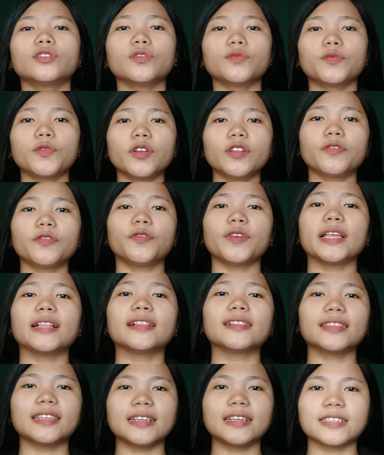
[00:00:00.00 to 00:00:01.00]
To
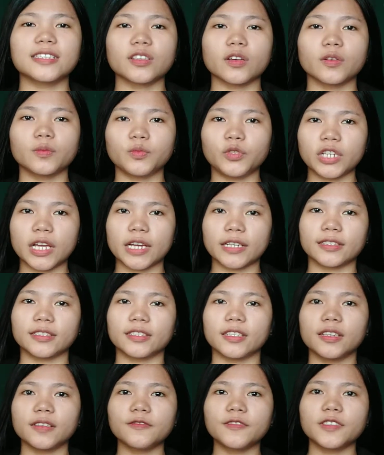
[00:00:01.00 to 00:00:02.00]
fulfill these
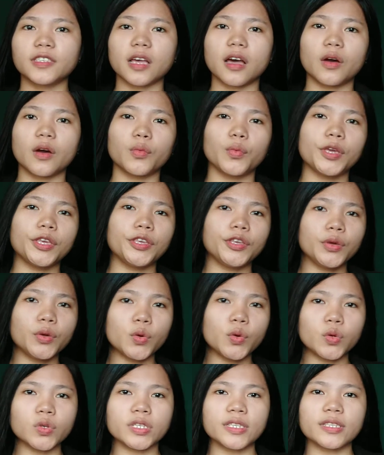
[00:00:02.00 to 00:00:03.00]
objectives, we
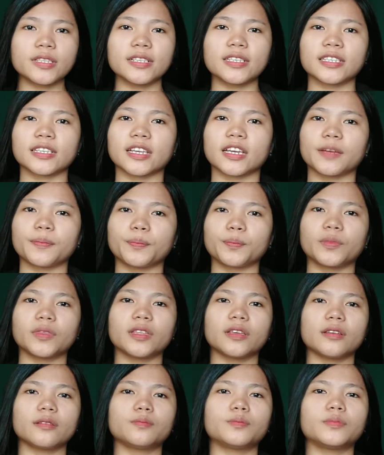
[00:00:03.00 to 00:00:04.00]
use
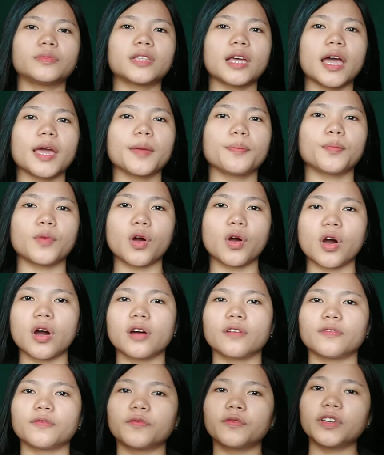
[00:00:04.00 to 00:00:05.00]
descriptive type
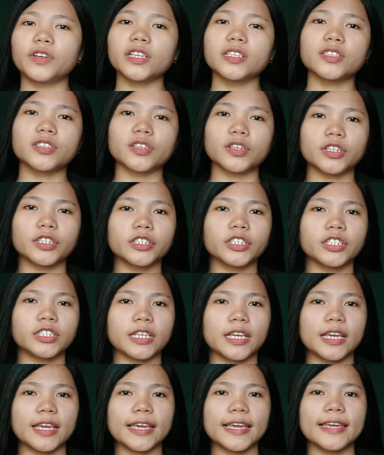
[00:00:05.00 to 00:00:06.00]
of research
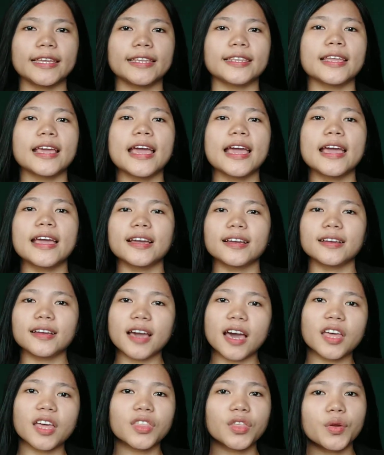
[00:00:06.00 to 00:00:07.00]
in
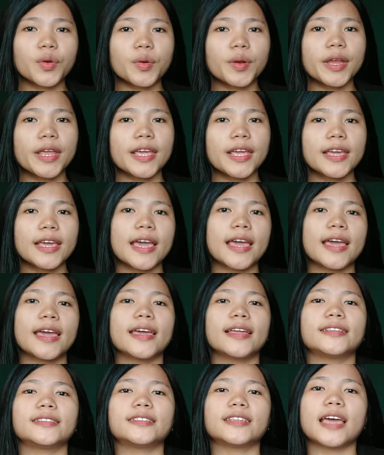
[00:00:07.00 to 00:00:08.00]
gathering
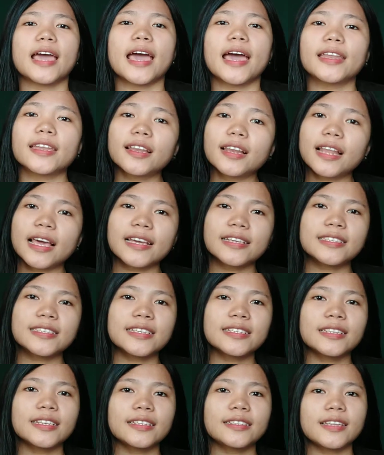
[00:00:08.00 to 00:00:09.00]
and
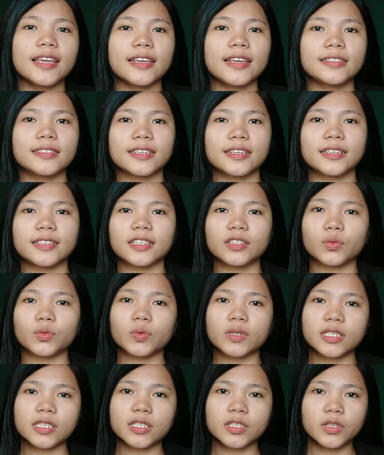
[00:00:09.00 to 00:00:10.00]
analyzing the data that
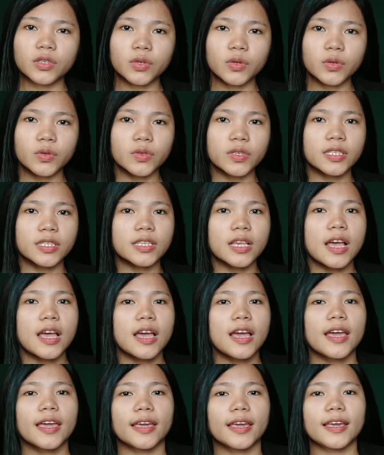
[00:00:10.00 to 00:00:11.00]
was used
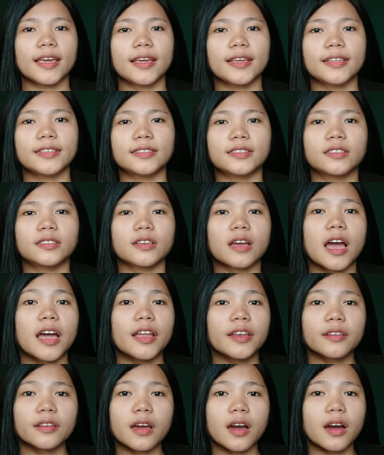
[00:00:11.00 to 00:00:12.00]
in
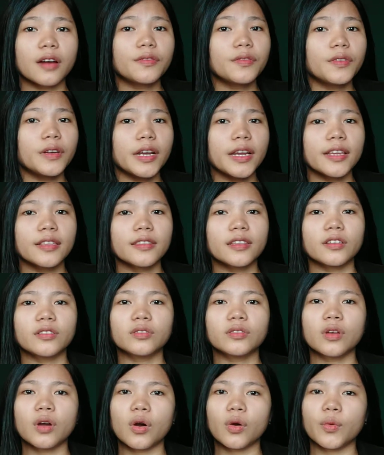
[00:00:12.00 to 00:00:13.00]
uncovering the
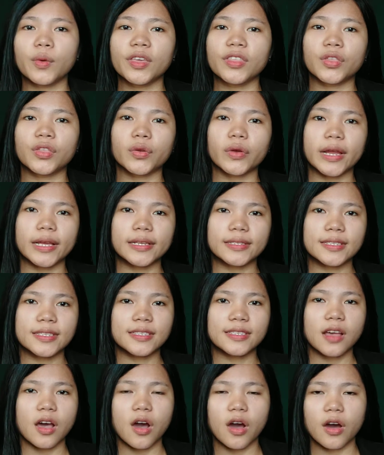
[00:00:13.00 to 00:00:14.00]
ongoing
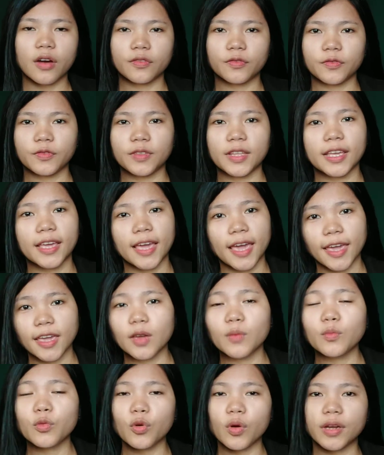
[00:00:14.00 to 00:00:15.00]
threats of
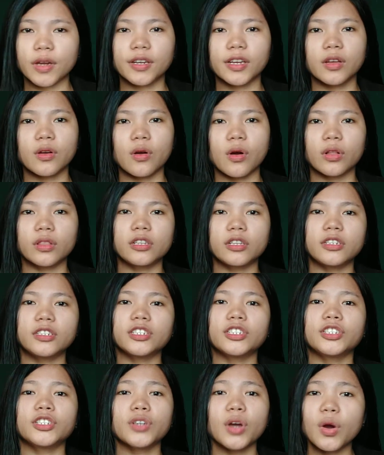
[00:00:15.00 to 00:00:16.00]
Decayum quadricolor,
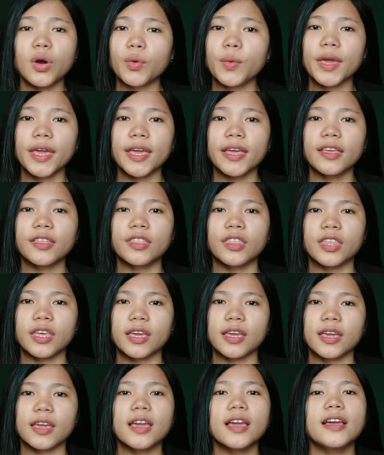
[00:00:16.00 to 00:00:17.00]
showing
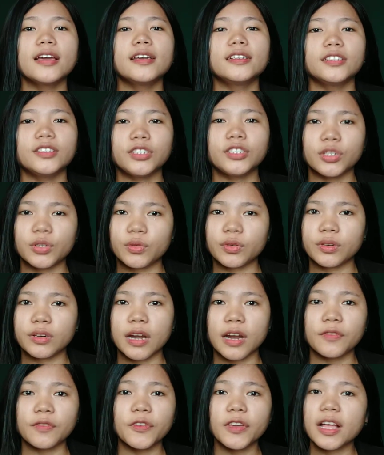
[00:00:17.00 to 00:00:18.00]
the
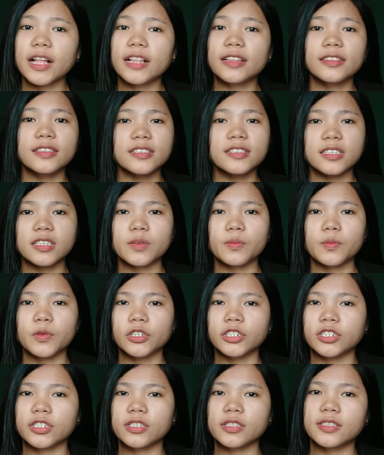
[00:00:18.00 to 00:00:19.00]
geographical
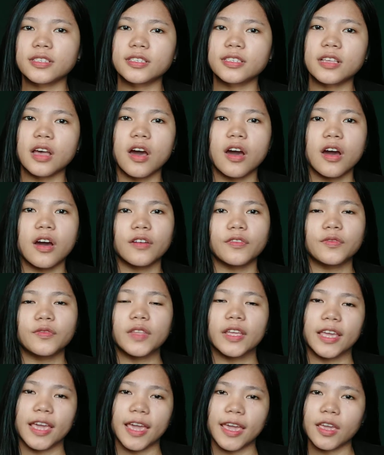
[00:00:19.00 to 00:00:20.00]
distributions of
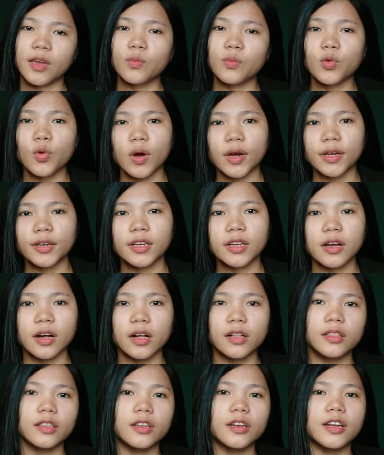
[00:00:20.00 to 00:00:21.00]
Decayum
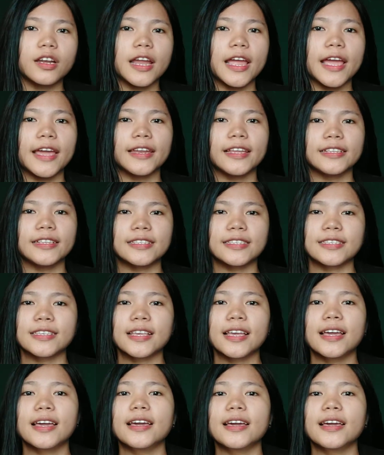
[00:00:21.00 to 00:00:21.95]
quadricolor and its